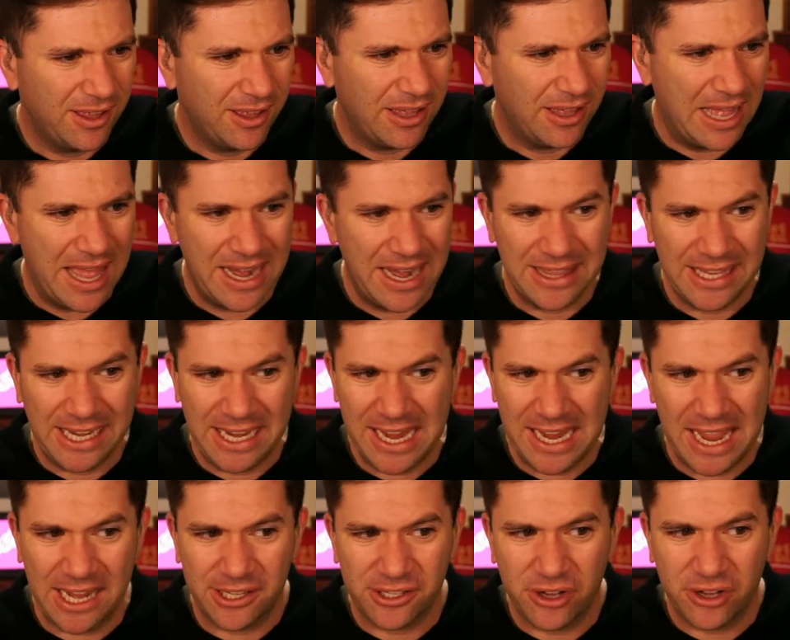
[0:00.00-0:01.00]
I didn't think he
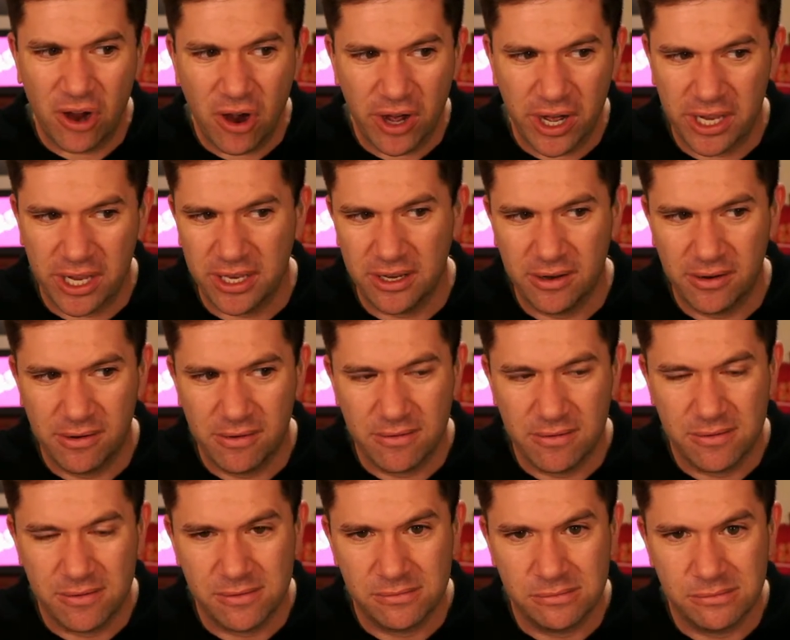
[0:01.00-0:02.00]
got a target.
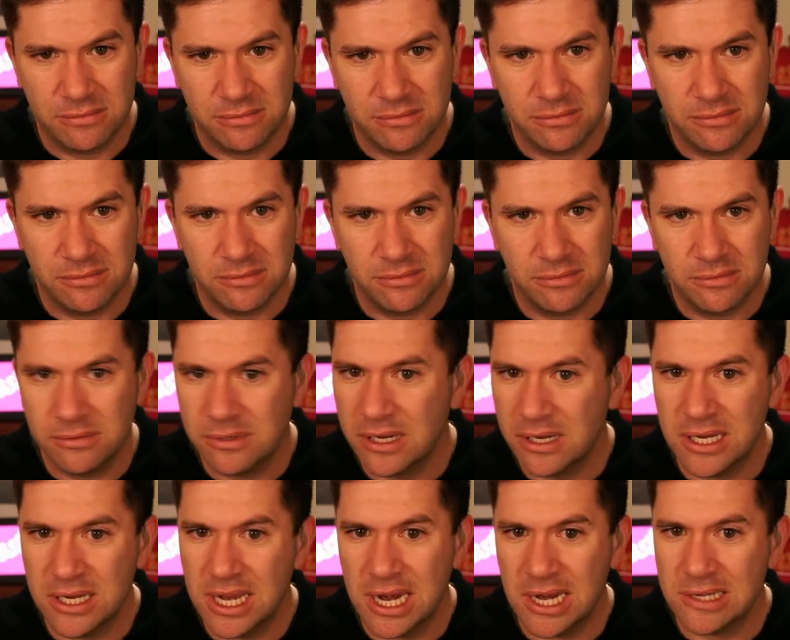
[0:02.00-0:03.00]
I
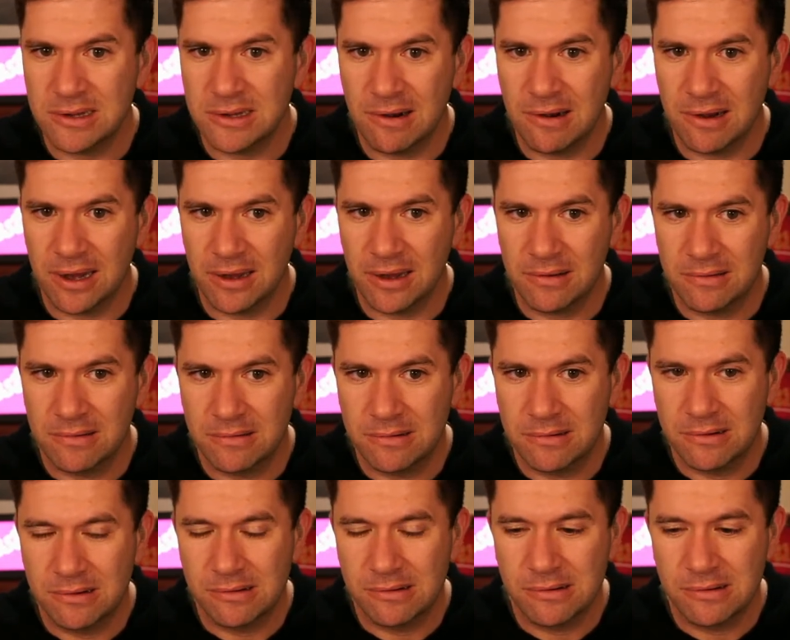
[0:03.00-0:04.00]
think he got a target.
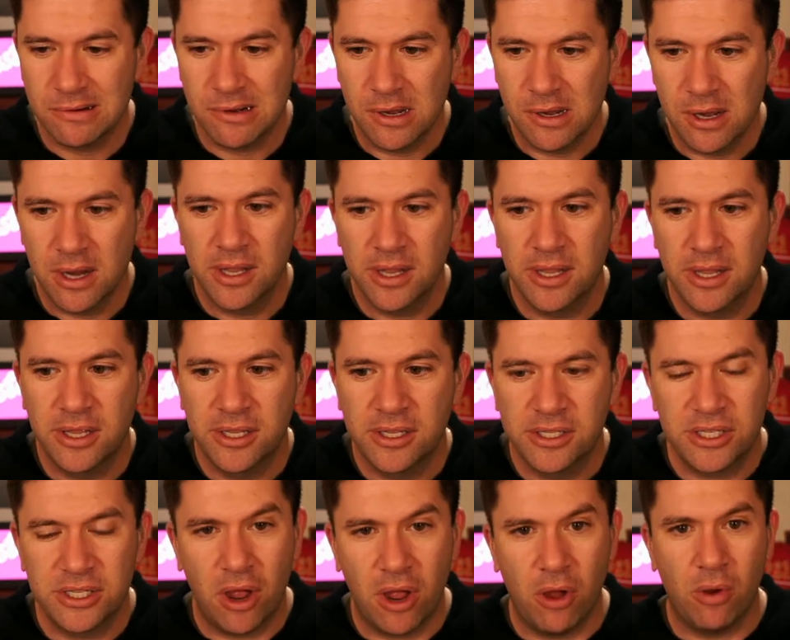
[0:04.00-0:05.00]

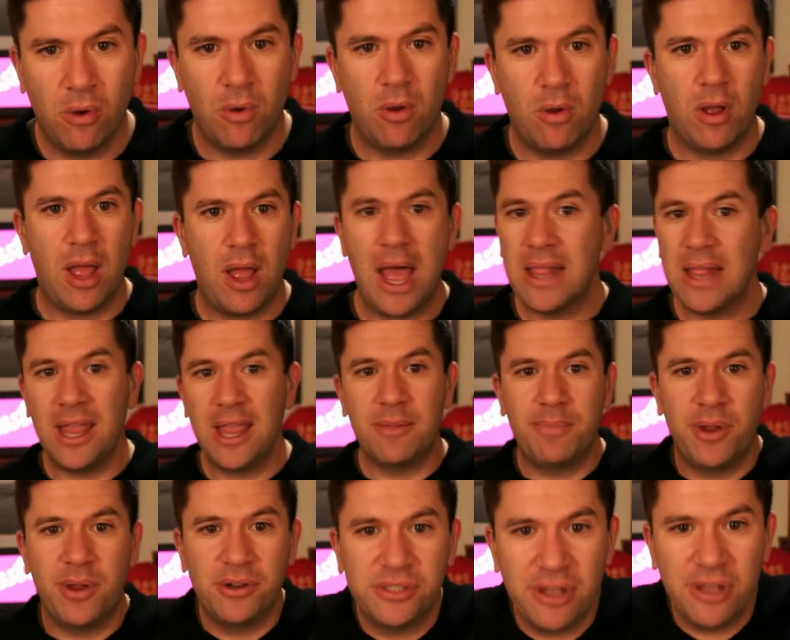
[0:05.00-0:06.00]
So I like
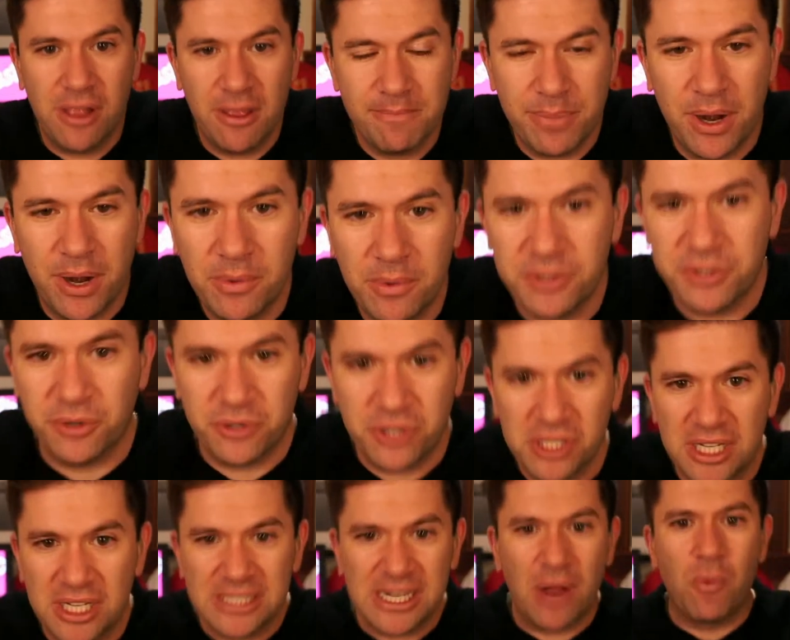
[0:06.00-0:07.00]
Pearsall on punt return just
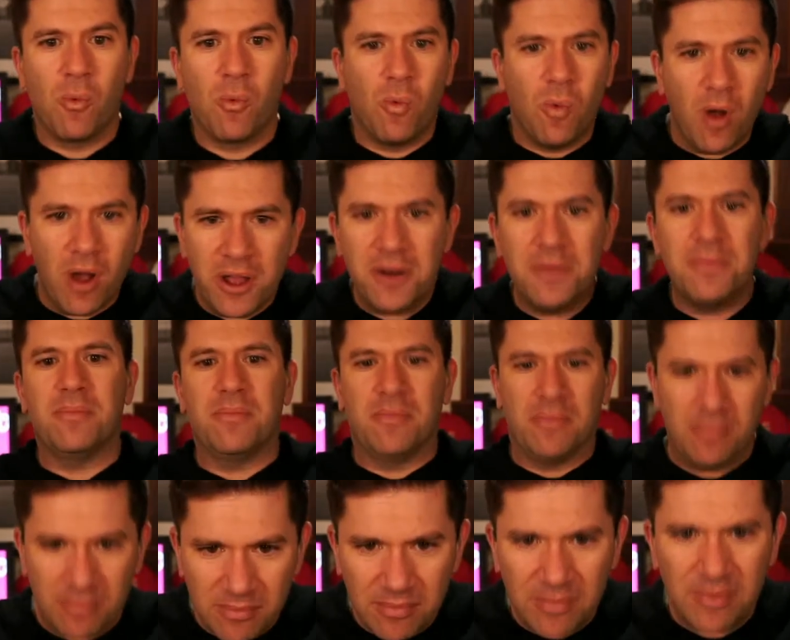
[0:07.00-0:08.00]
because I want him
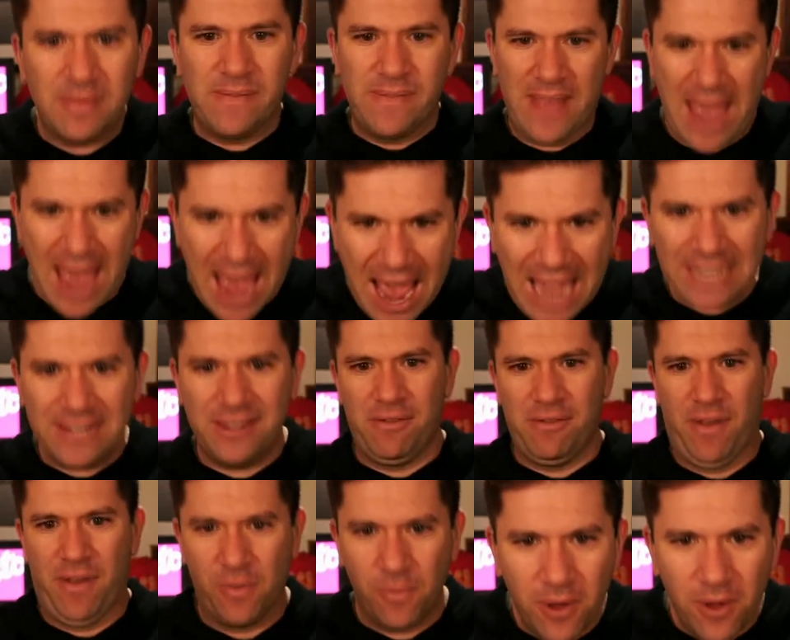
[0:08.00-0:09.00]
active.
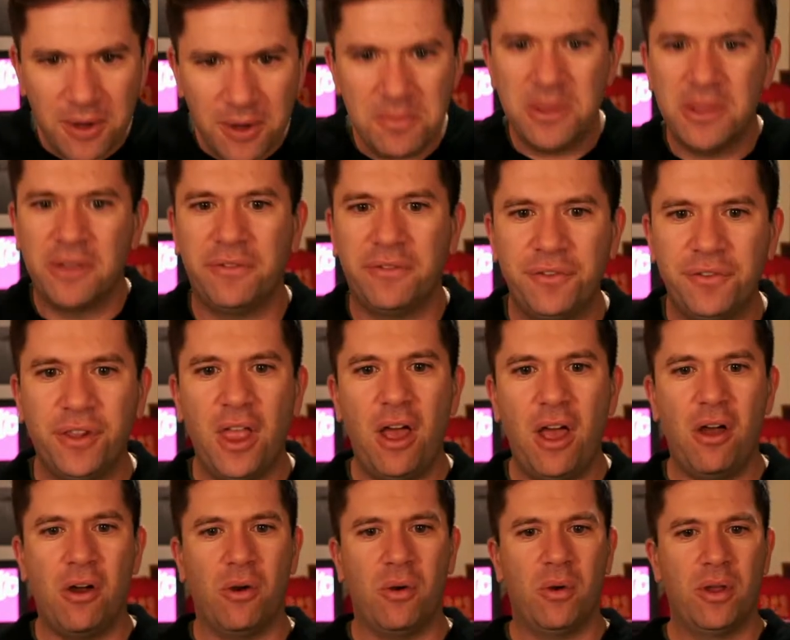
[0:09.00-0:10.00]
I want him in the
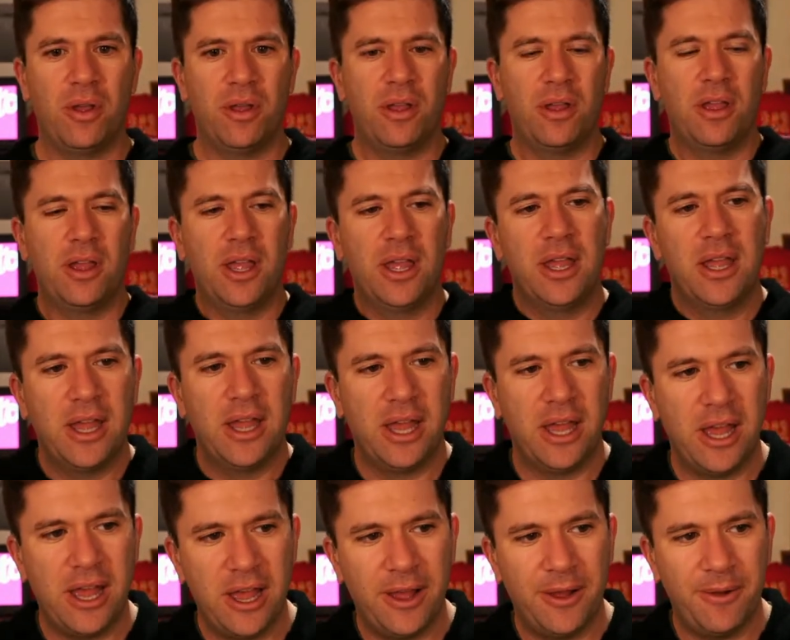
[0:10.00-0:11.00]
flow.
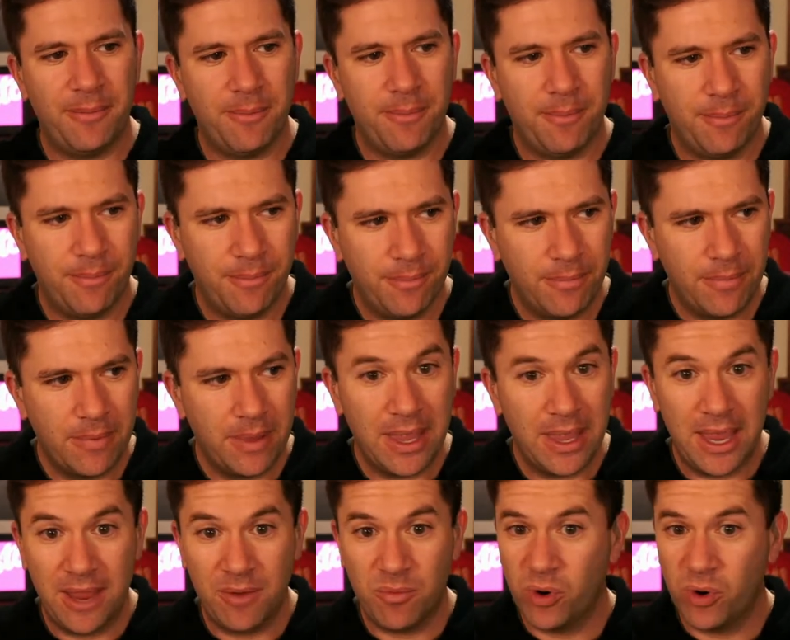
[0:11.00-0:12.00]
And
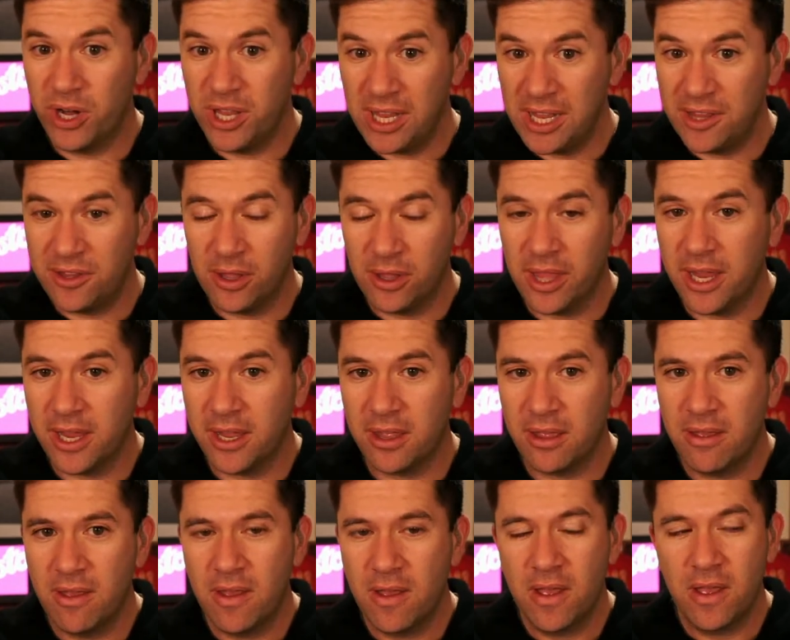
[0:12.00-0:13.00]
what did he do? Like?
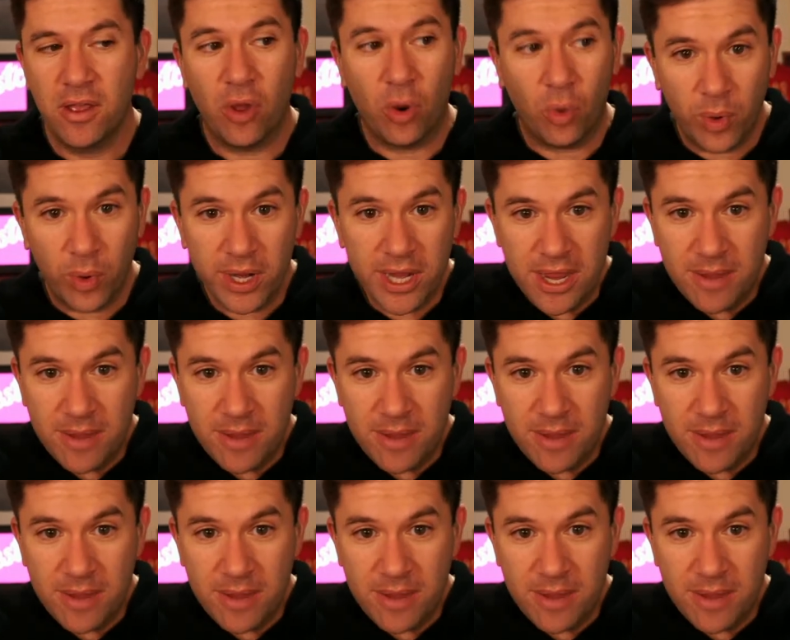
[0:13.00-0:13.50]
Ricky